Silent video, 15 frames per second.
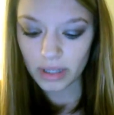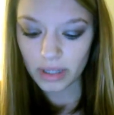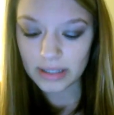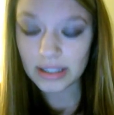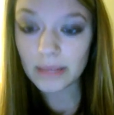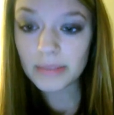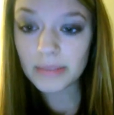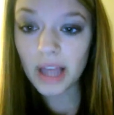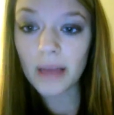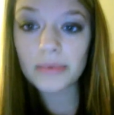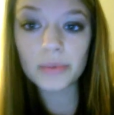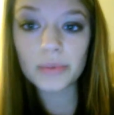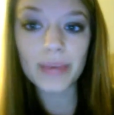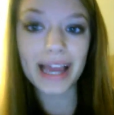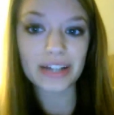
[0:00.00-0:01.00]

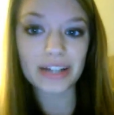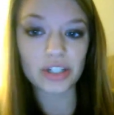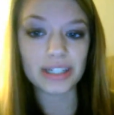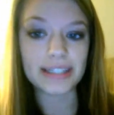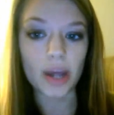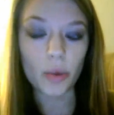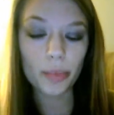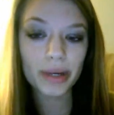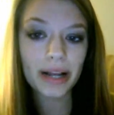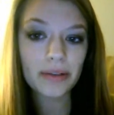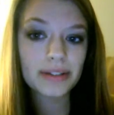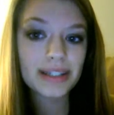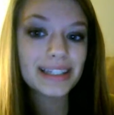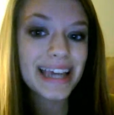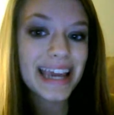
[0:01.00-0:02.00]
Sometimes we actually don't
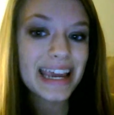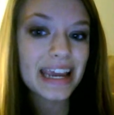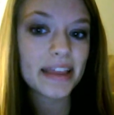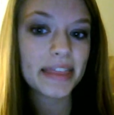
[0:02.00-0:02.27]
pronounce the T,